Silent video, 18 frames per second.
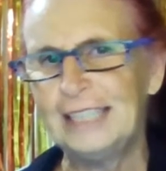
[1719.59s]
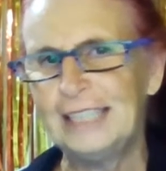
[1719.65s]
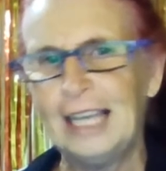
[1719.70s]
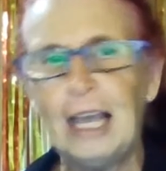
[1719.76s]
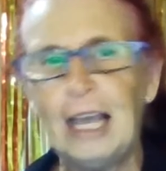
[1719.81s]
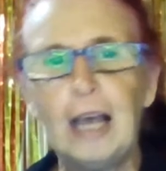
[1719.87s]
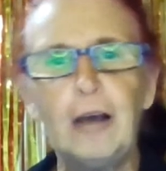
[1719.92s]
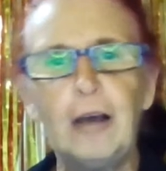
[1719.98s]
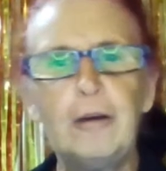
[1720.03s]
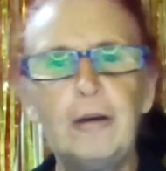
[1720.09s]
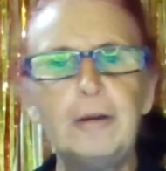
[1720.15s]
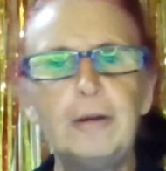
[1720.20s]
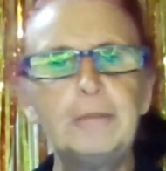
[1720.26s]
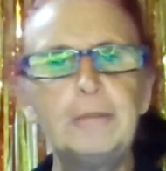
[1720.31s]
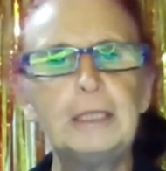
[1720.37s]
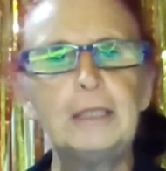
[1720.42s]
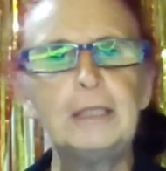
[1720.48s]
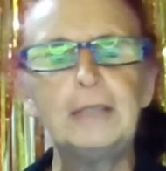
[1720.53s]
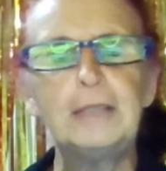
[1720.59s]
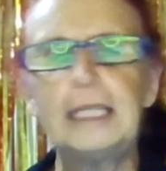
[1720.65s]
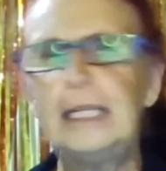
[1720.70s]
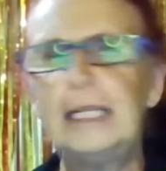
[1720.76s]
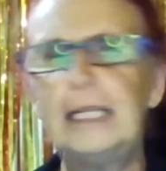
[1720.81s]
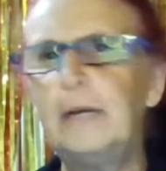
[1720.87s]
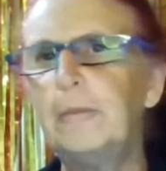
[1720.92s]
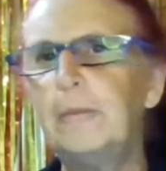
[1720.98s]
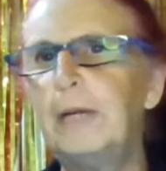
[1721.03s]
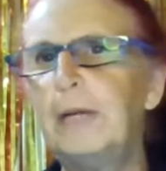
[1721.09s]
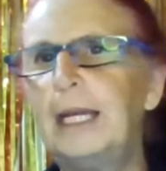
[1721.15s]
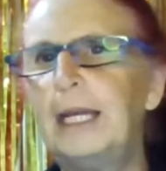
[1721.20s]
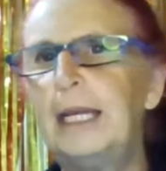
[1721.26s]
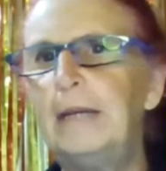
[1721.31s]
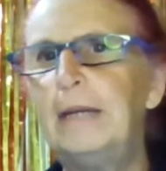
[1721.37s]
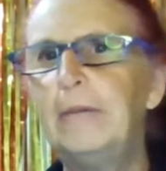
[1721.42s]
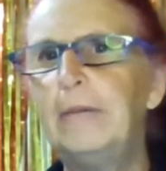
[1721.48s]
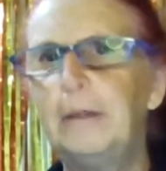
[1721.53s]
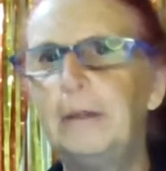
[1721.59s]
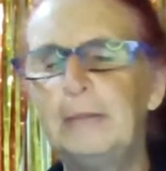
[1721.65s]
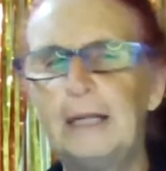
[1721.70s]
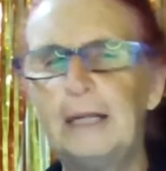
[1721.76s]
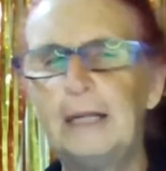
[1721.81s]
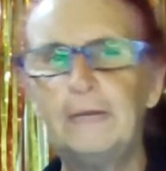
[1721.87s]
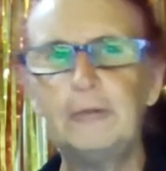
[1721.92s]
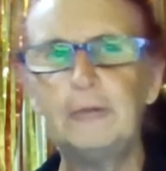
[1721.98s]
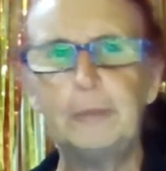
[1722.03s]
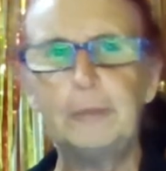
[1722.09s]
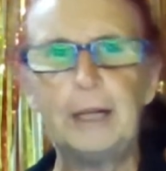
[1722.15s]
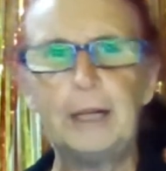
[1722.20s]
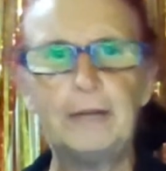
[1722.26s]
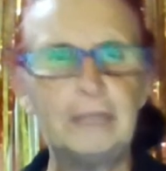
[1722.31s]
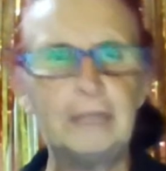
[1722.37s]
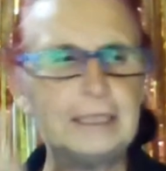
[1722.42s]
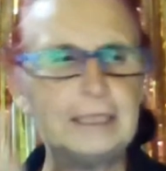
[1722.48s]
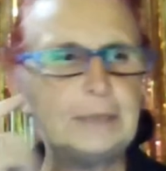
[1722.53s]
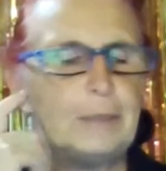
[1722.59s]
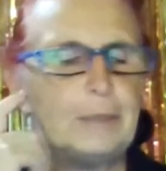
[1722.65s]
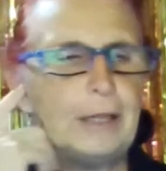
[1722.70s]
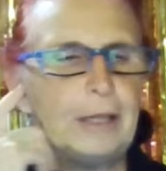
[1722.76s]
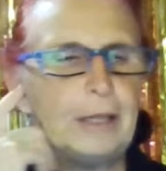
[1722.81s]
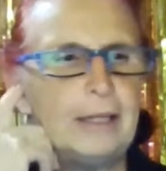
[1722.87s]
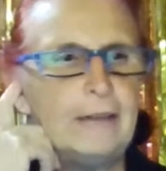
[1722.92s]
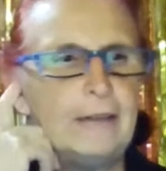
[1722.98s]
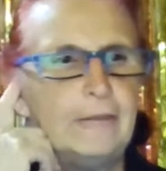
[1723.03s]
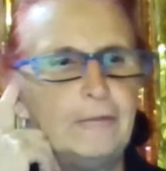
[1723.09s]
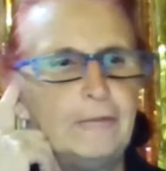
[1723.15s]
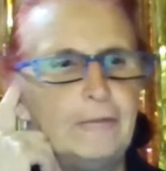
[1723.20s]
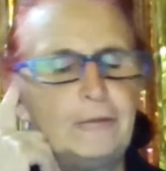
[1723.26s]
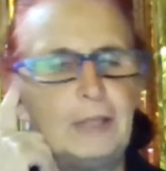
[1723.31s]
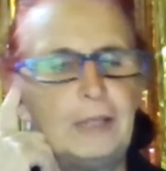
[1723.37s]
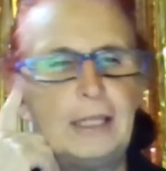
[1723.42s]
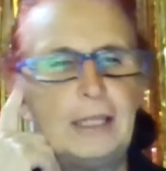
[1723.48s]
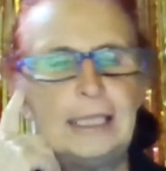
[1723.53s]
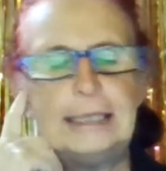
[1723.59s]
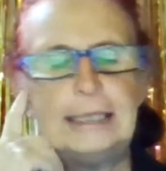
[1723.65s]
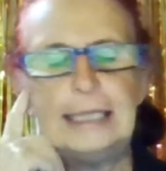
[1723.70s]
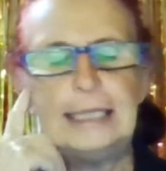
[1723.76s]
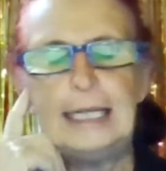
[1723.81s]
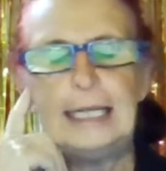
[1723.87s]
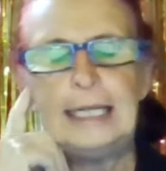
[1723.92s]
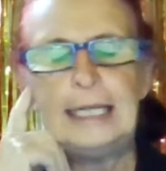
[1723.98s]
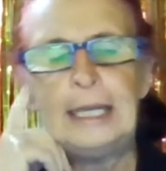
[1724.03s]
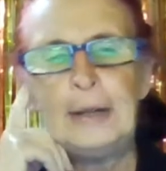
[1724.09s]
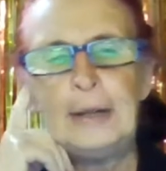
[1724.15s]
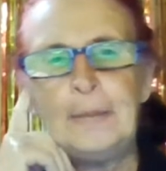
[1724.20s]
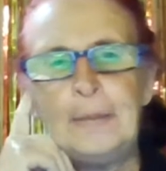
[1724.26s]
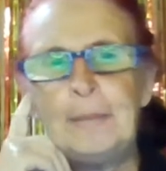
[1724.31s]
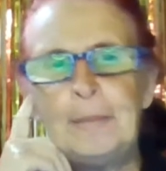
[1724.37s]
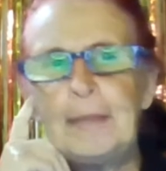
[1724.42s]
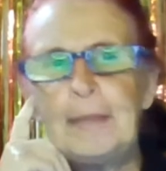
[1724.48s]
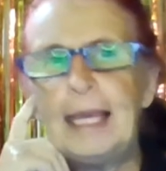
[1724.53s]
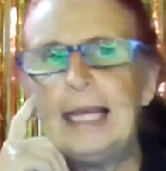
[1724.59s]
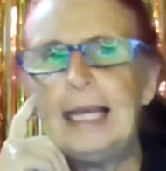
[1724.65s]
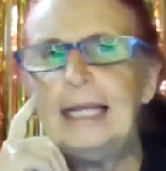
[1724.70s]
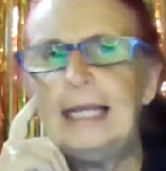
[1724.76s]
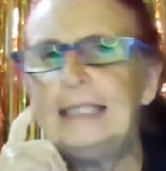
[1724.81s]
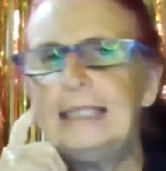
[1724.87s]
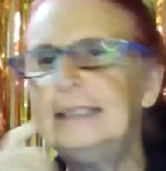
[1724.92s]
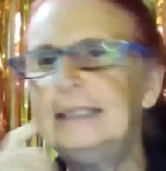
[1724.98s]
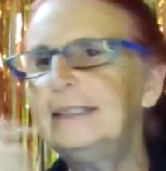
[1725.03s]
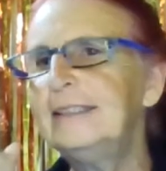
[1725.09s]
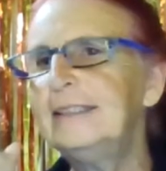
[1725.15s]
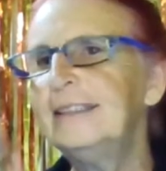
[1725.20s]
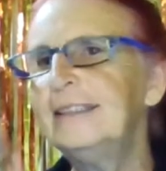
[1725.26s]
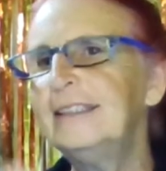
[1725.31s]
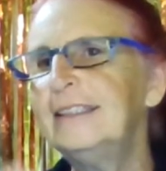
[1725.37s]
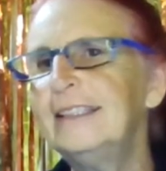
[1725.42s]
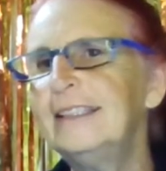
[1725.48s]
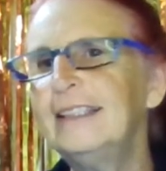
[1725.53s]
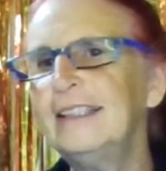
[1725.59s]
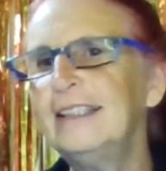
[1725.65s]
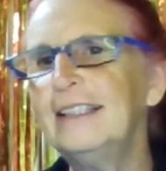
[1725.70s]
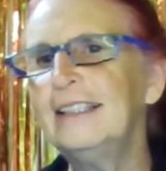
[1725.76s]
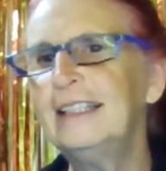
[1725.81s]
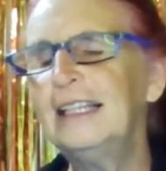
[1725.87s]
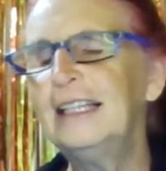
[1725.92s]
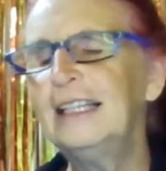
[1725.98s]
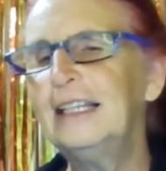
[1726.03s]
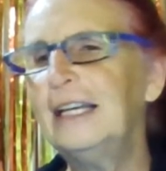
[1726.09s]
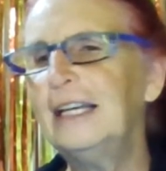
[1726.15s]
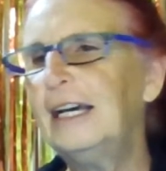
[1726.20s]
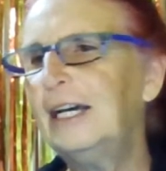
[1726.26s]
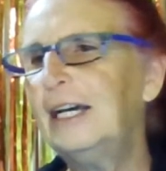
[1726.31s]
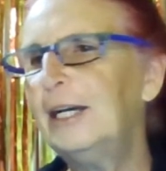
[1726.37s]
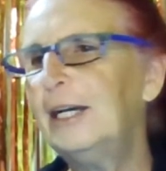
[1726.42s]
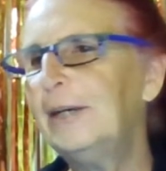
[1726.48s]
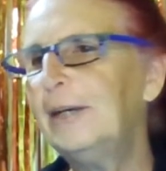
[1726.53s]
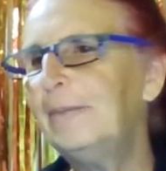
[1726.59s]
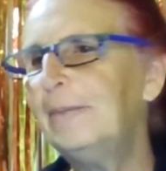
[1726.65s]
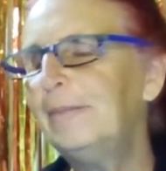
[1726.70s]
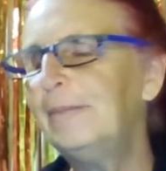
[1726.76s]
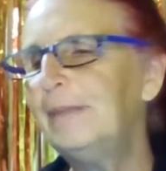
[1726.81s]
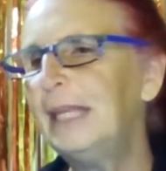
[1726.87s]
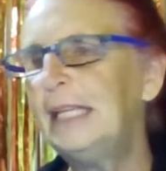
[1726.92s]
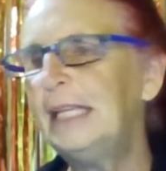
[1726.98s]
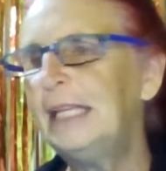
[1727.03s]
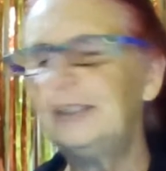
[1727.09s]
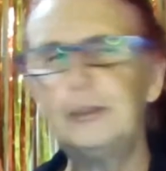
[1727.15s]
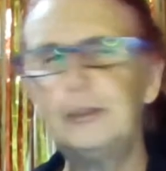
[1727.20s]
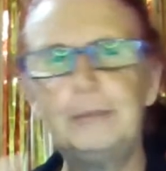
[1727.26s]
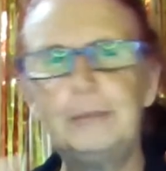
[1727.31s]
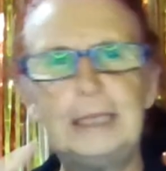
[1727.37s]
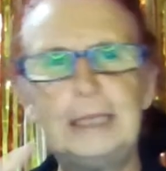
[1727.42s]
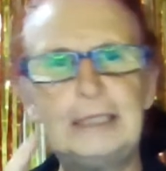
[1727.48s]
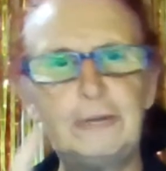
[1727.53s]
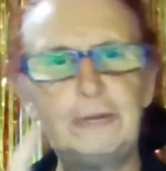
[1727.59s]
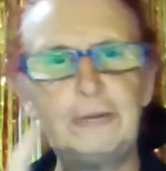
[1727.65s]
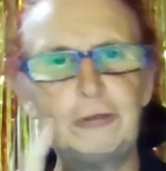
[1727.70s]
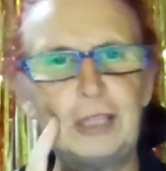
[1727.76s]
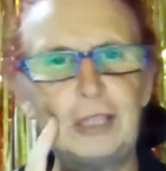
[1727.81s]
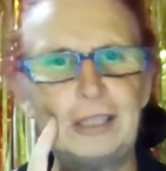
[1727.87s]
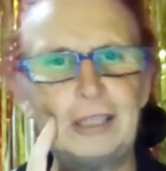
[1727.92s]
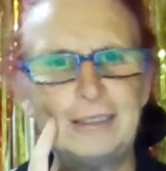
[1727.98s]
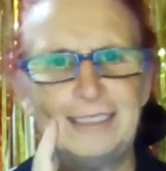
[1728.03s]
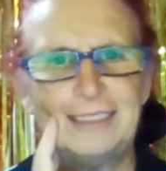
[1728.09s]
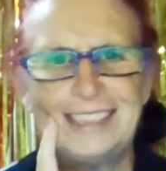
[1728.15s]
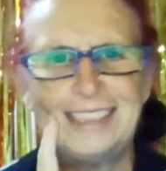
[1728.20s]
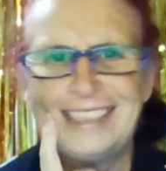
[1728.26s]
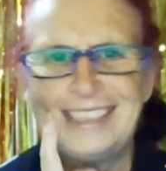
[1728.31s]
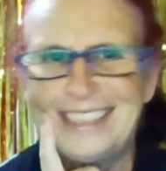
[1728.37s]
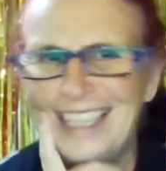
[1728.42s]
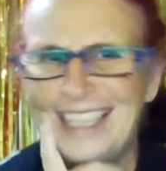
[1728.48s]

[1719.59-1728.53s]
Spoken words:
I was looking up where I'm going for my respite on Friday, and it took me to France.